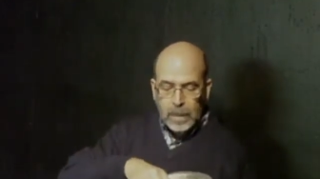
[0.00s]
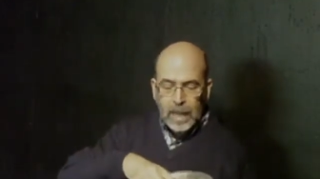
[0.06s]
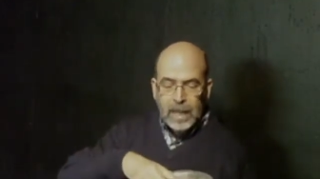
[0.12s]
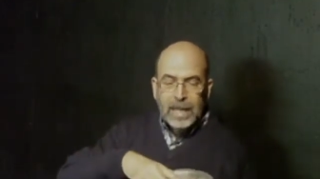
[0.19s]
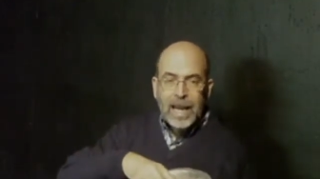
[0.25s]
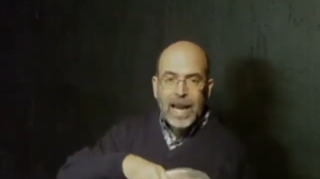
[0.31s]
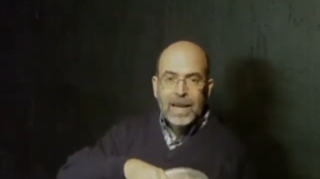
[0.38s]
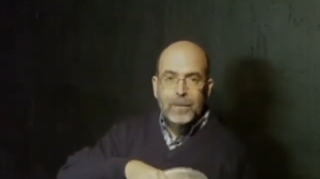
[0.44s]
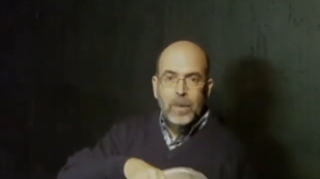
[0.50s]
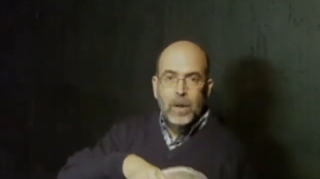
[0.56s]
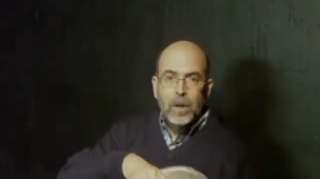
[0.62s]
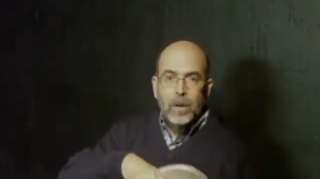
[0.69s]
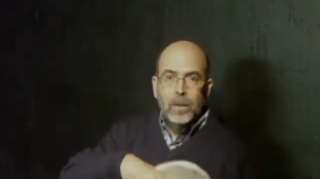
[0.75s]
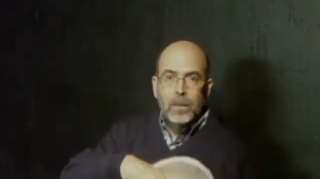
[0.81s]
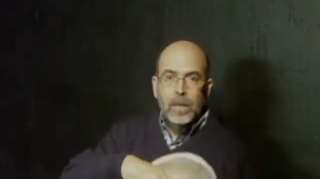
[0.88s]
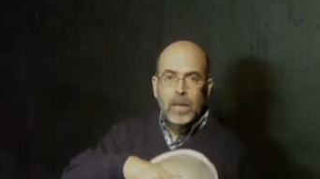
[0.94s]
a light
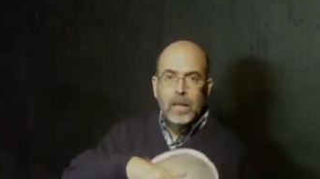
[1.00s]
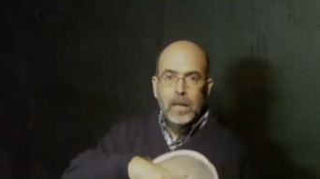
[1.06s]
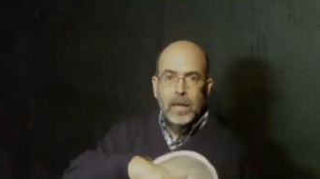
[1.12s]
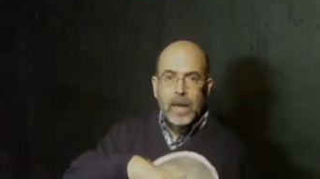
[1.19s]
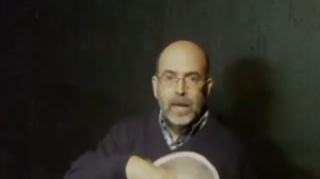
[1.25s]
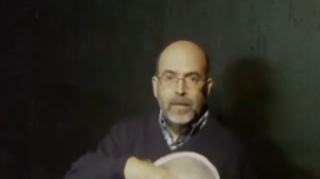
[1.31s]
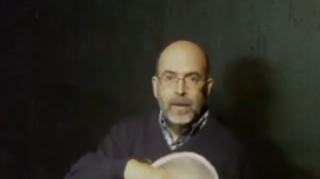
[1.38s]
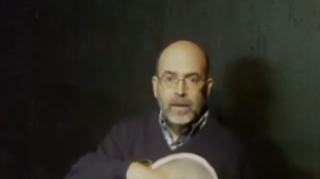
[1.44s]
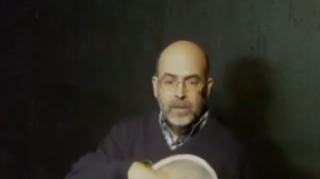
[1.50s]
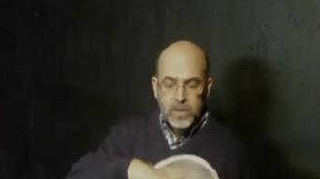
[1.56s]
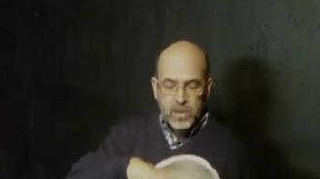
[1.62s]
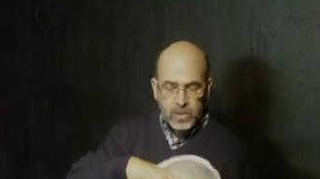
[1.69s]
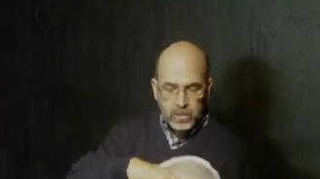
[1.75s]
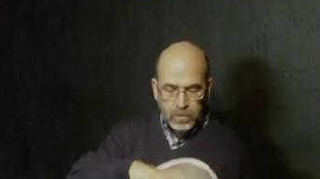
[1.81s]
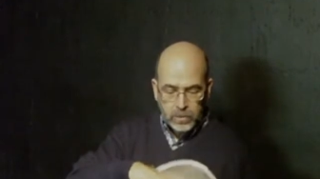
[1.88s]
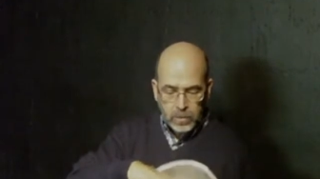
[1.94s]
bulb and then
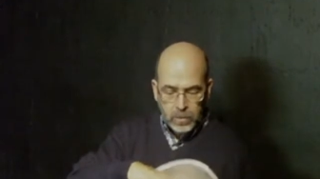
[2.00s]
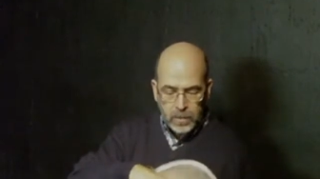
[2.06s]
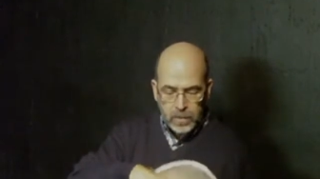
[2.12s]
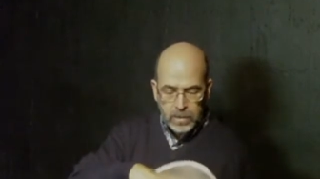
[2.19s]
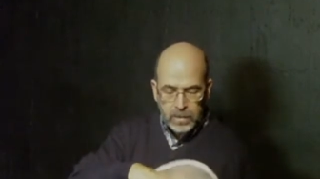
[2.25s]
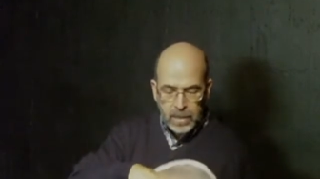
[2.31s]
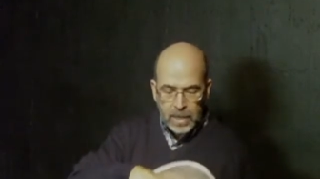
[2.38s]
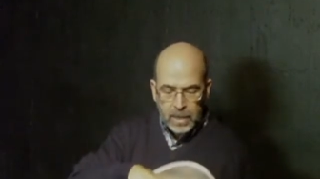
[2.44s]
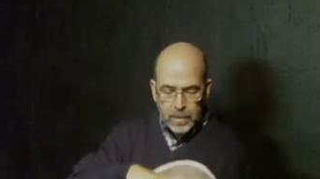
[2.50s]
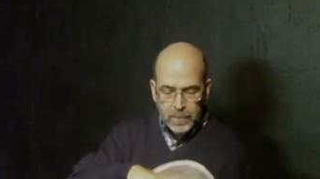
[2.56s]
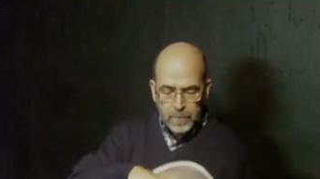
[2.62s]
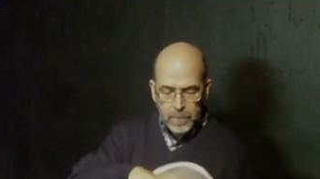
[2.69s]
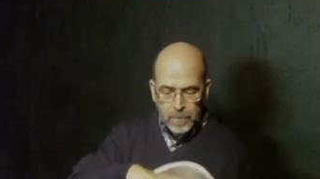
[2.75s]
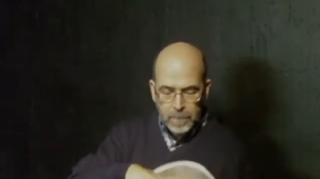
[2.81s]
just screw this in.